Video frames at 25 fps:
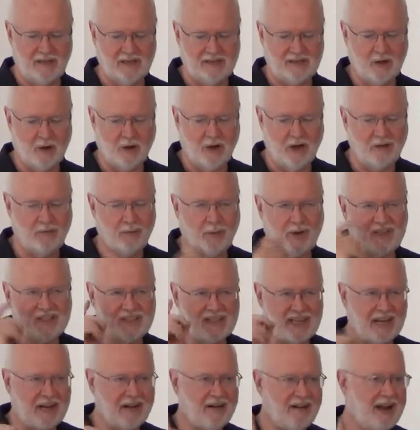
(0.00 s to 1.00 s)
So if we
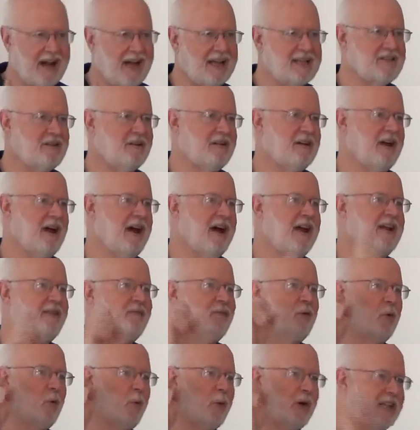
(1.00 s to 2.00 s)
set our eyes on God,
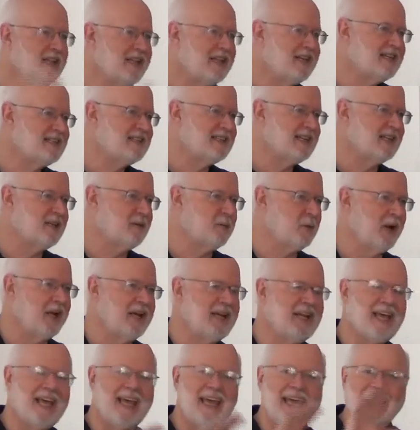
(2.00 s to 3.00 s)
if we're willing to
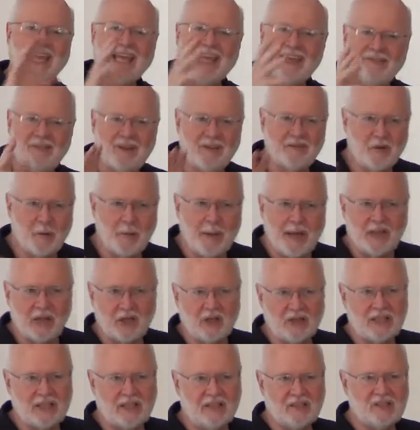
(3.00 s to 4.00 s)
celebrate, even if it might
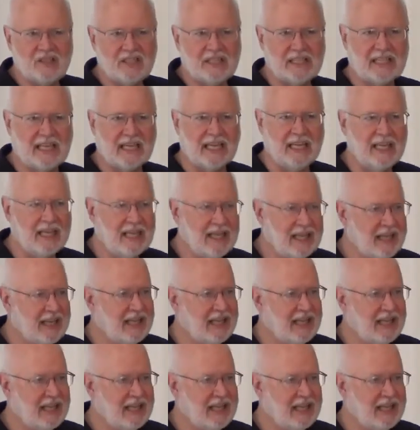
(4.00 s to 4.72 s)
look a little silly,